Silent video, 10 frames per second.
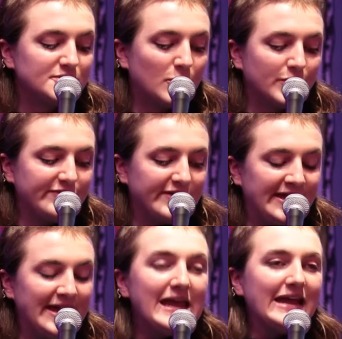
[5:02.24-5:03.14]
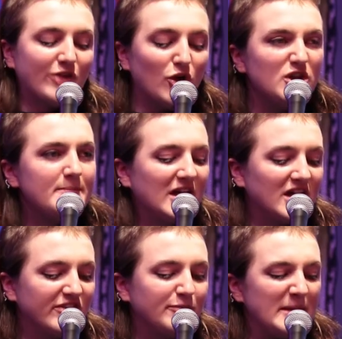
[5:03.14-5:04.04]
a democracy, it's only because